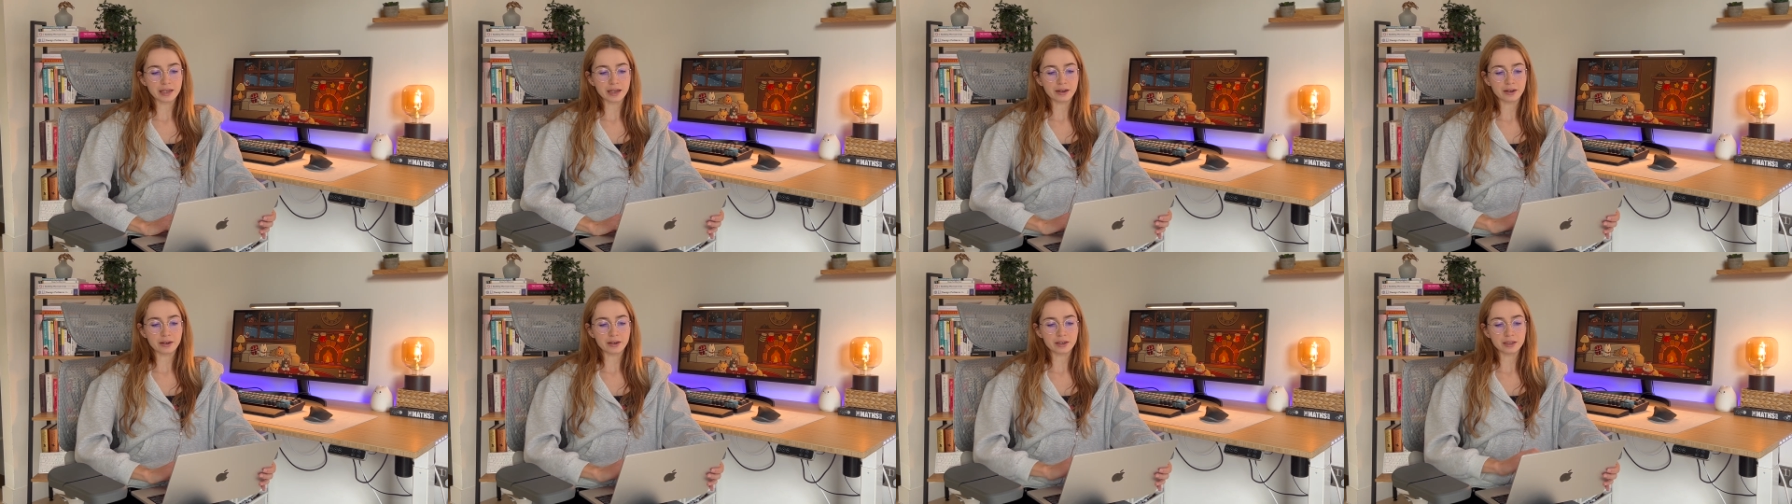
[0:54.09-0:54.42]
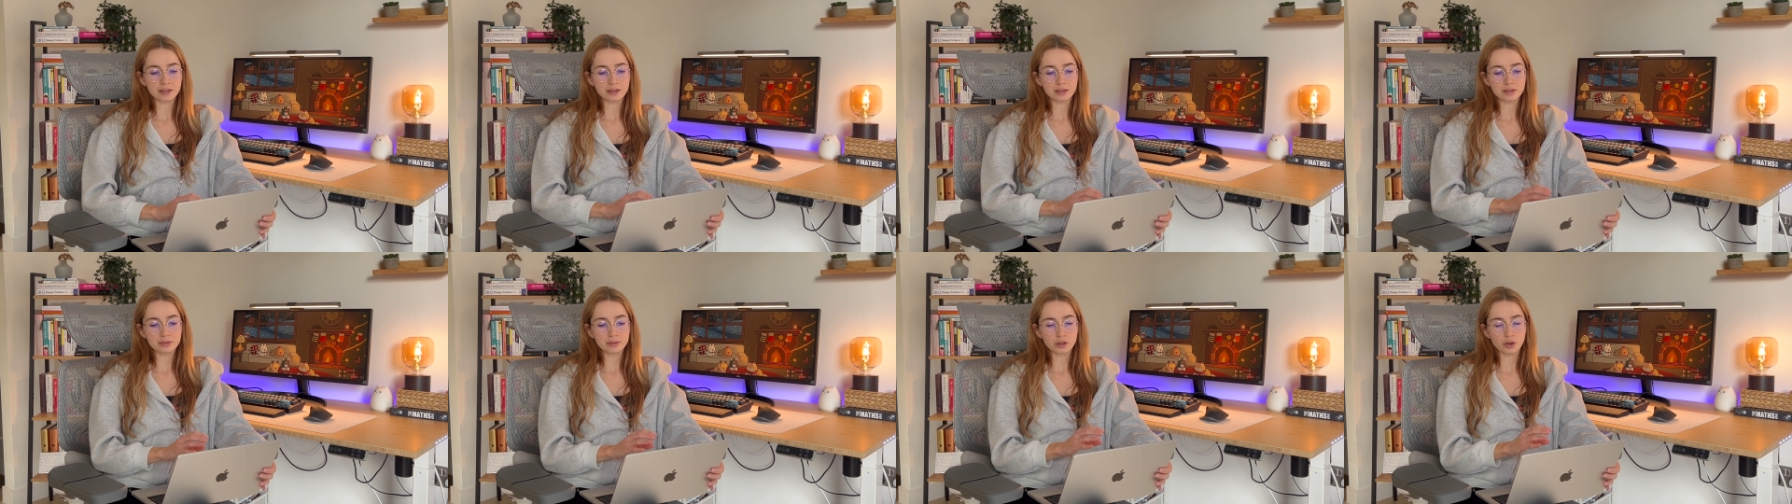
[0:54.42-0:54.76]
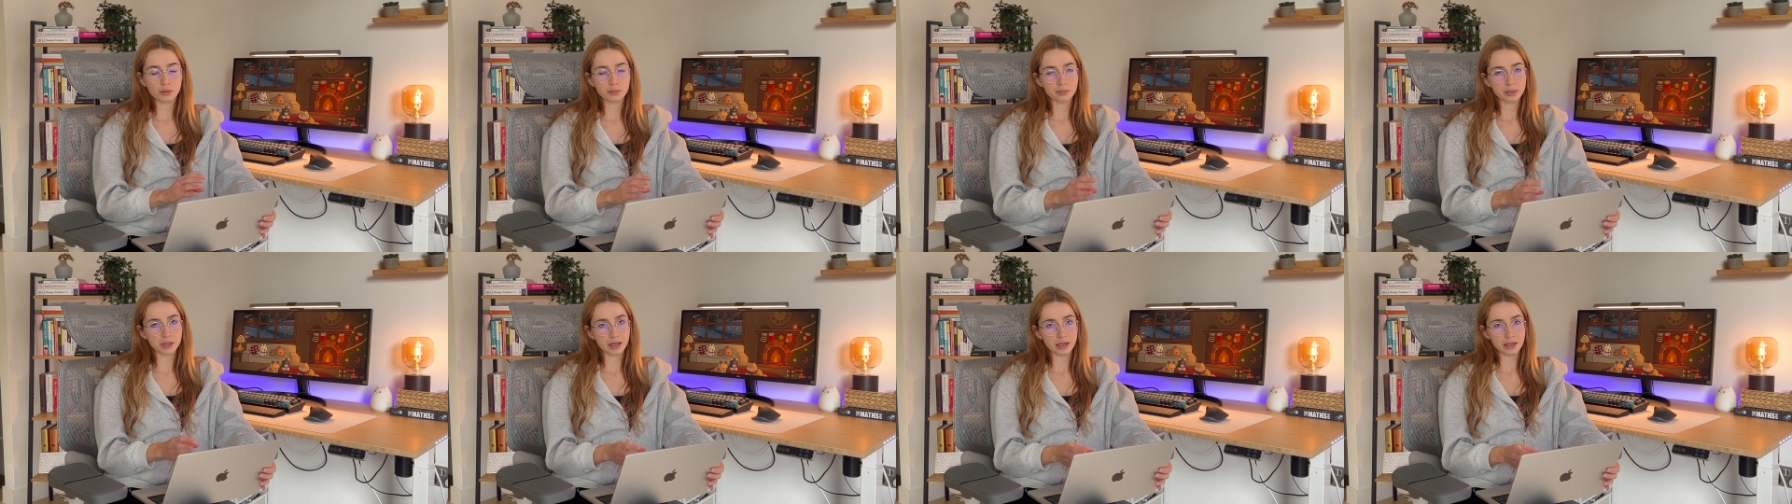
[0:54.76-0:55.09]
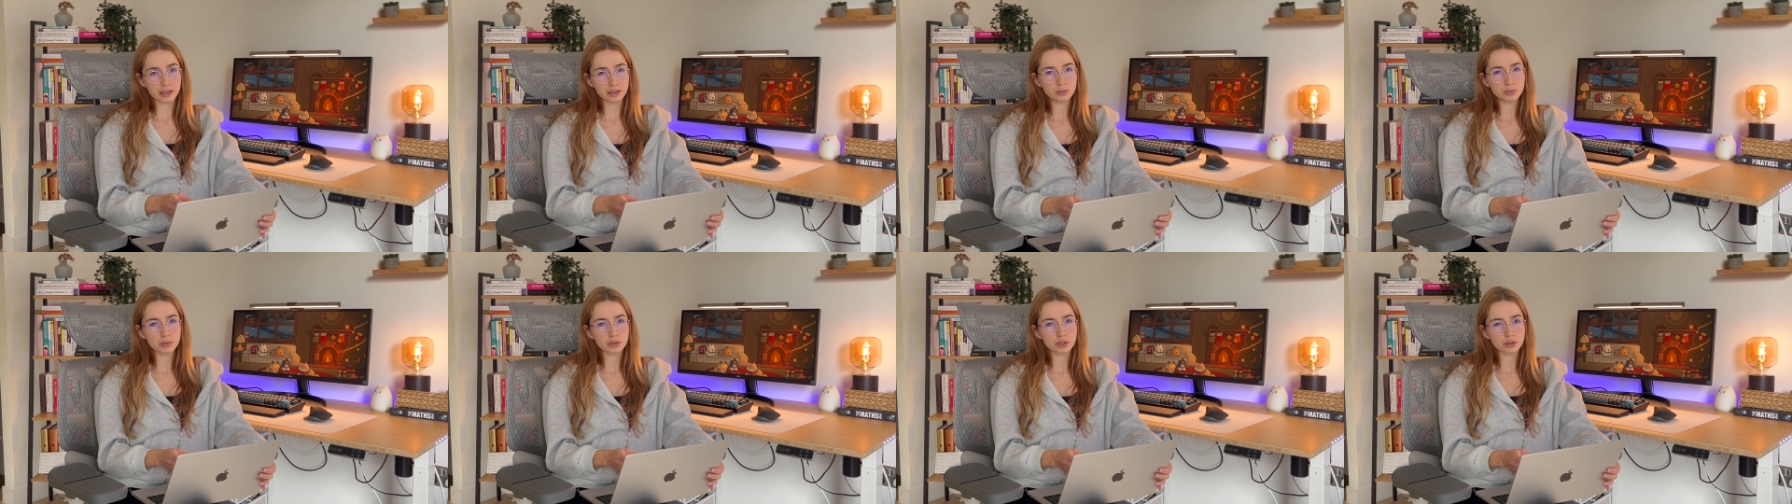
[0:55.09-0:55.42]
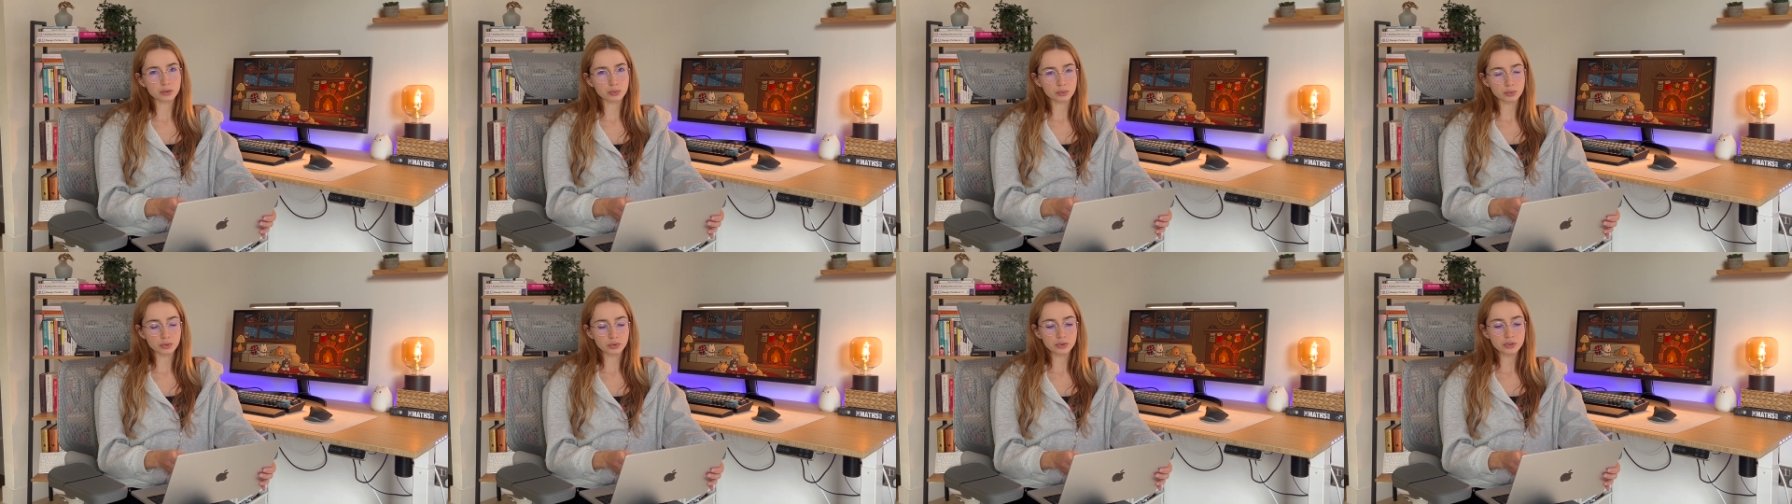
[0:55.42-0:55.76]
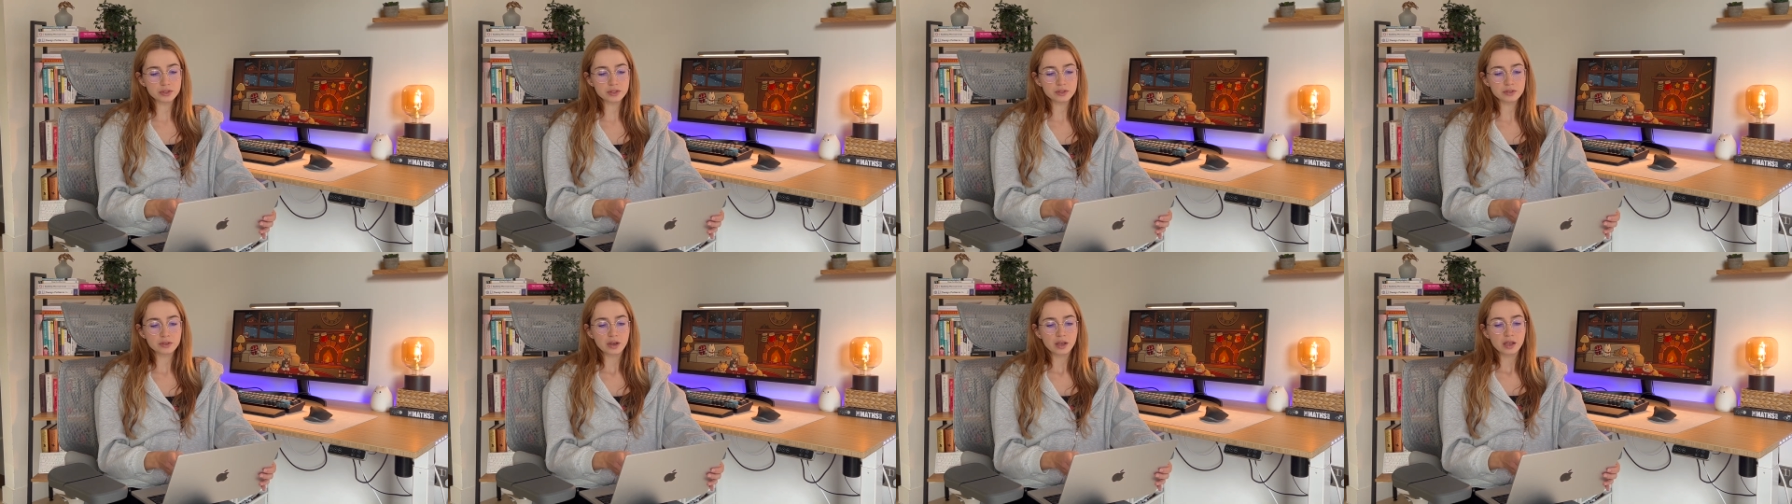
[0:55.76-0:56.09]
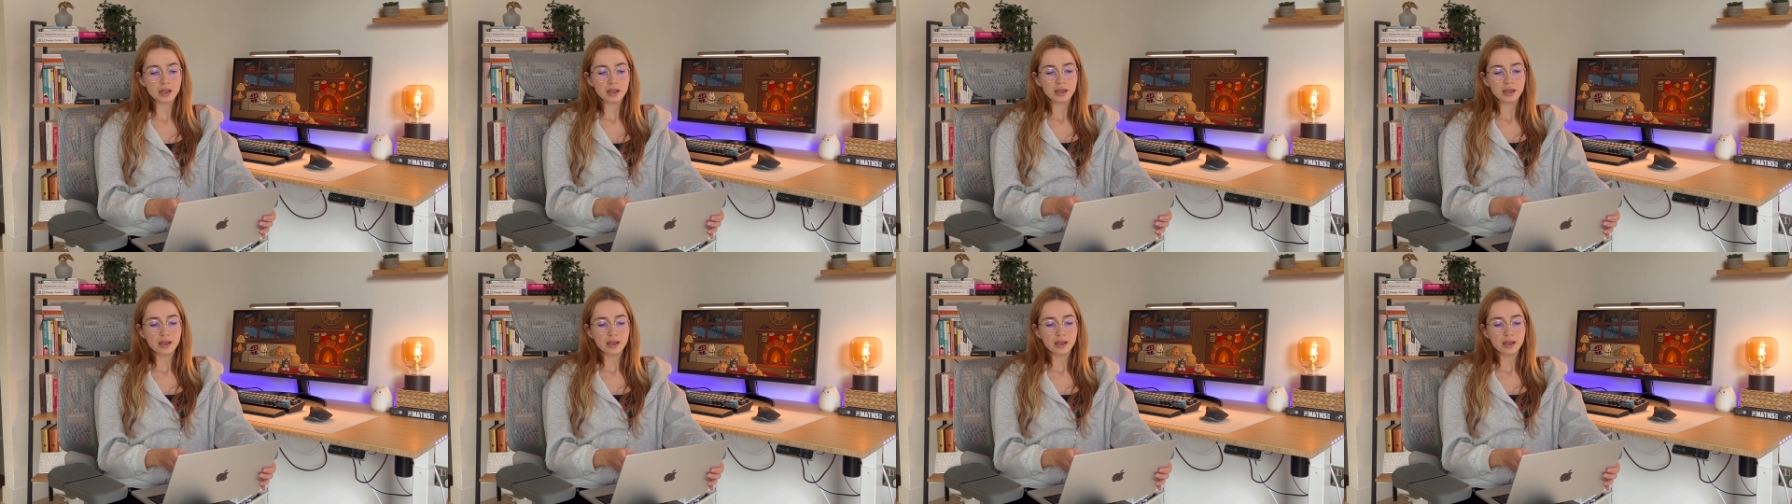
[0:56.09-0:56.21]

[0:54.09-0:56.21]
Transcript: are compliant with the rules